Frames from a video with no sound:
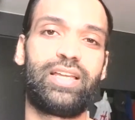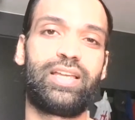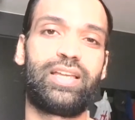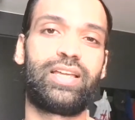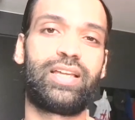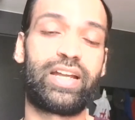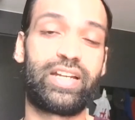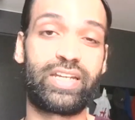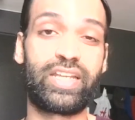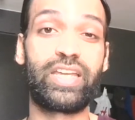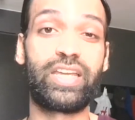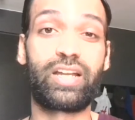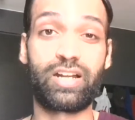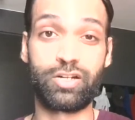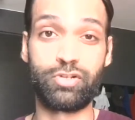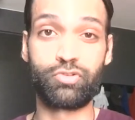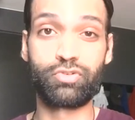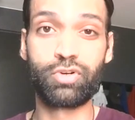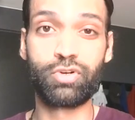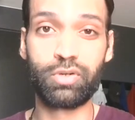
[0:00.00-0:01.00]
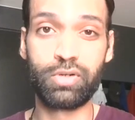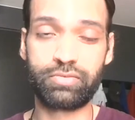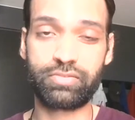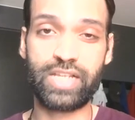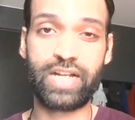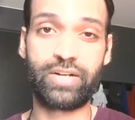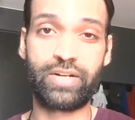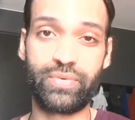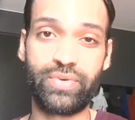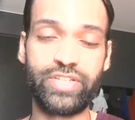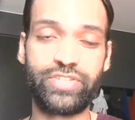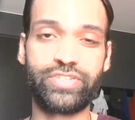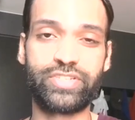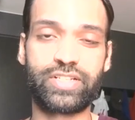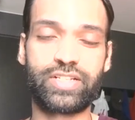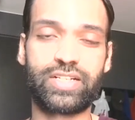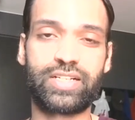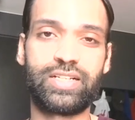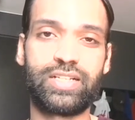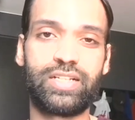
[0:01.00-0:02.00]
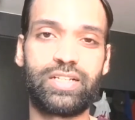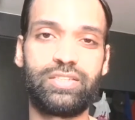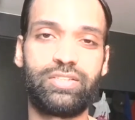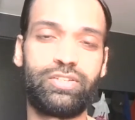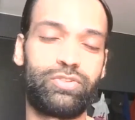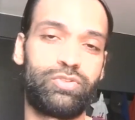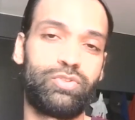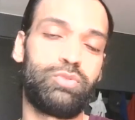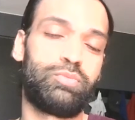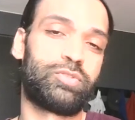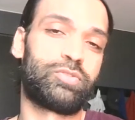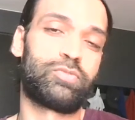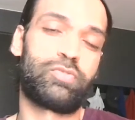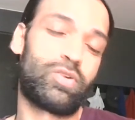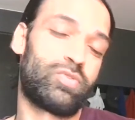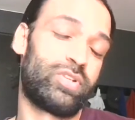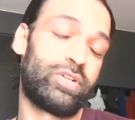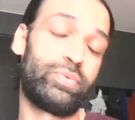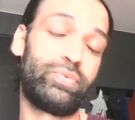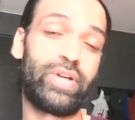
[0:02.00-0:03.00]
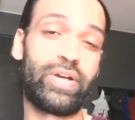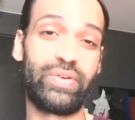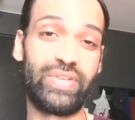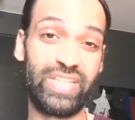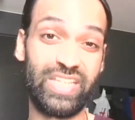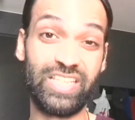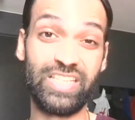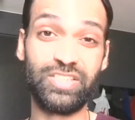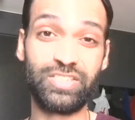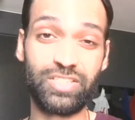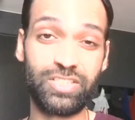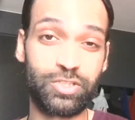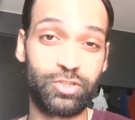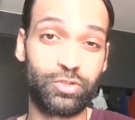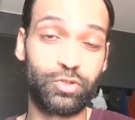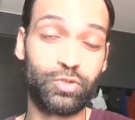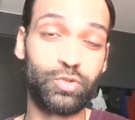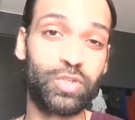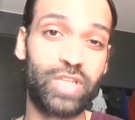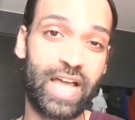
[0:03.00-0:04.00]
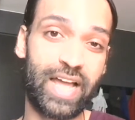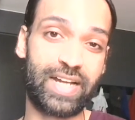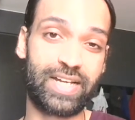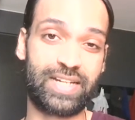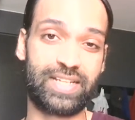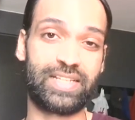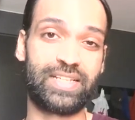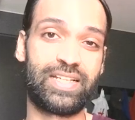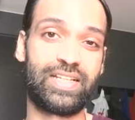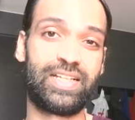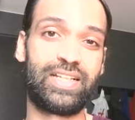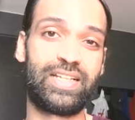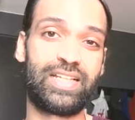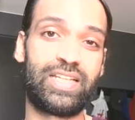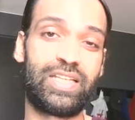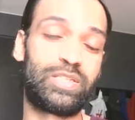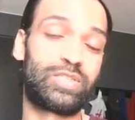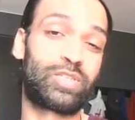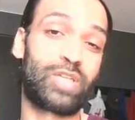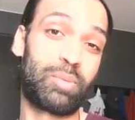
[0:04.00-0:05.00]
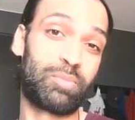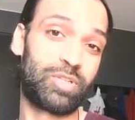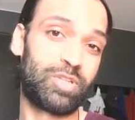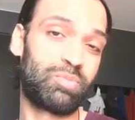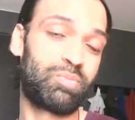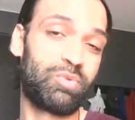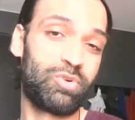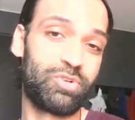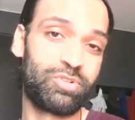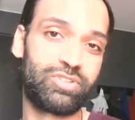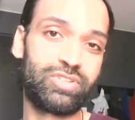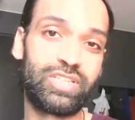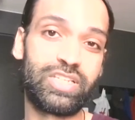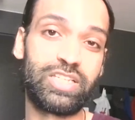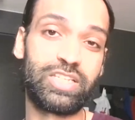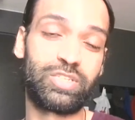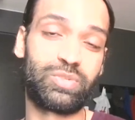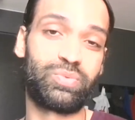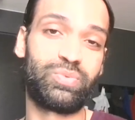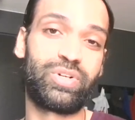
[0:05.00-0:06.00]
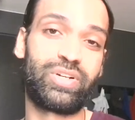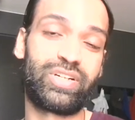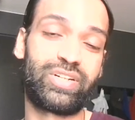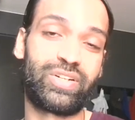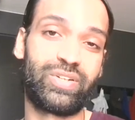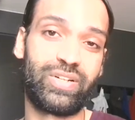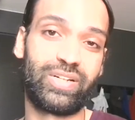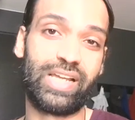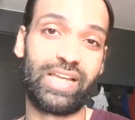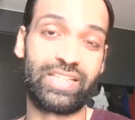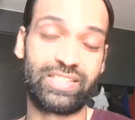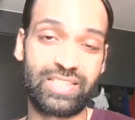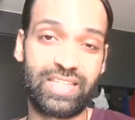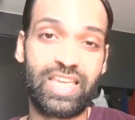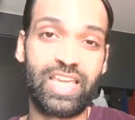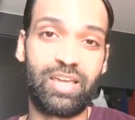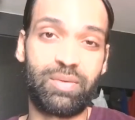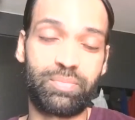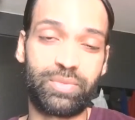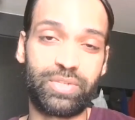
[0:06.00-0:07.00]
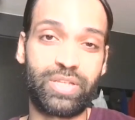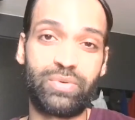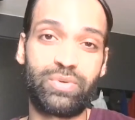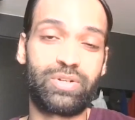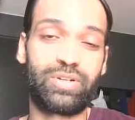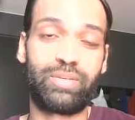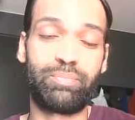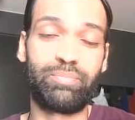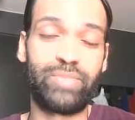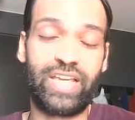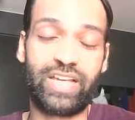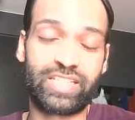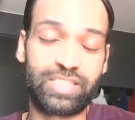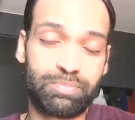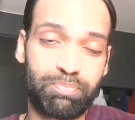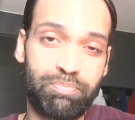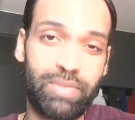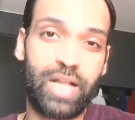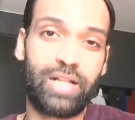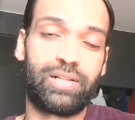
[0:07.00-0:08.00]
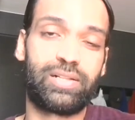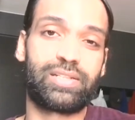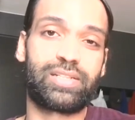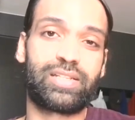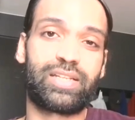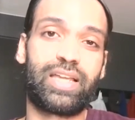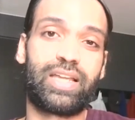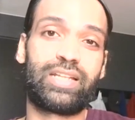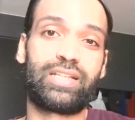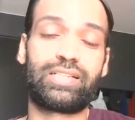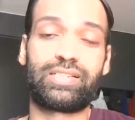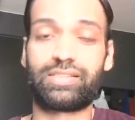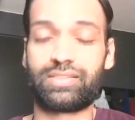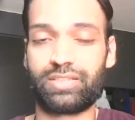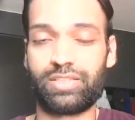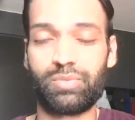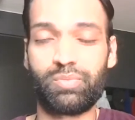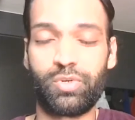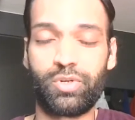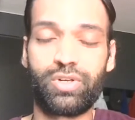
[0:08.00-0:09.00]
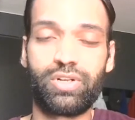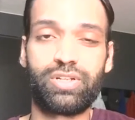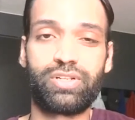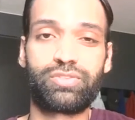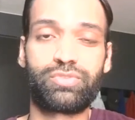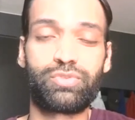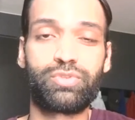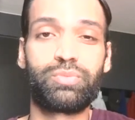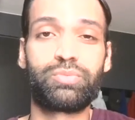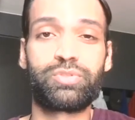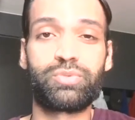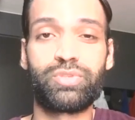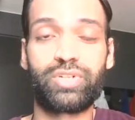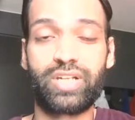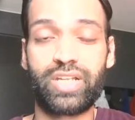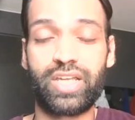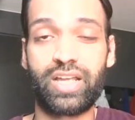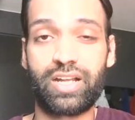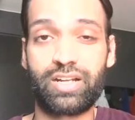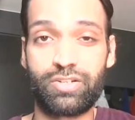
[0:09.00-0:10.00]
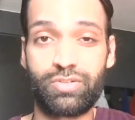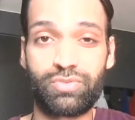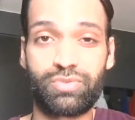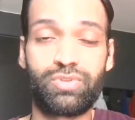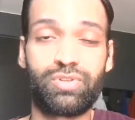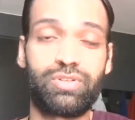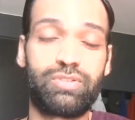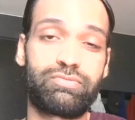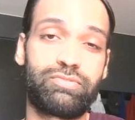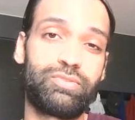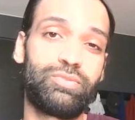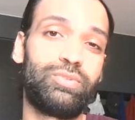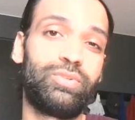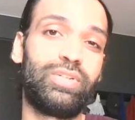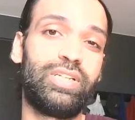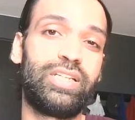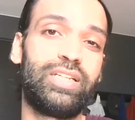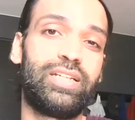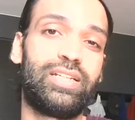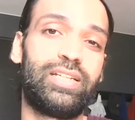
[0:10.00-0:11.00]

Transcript: and take control of that region. The troops found it very easy to do that, and some of the Portuguese would escape. They would be expelled, and the Mughal troops would take control of Hooghly.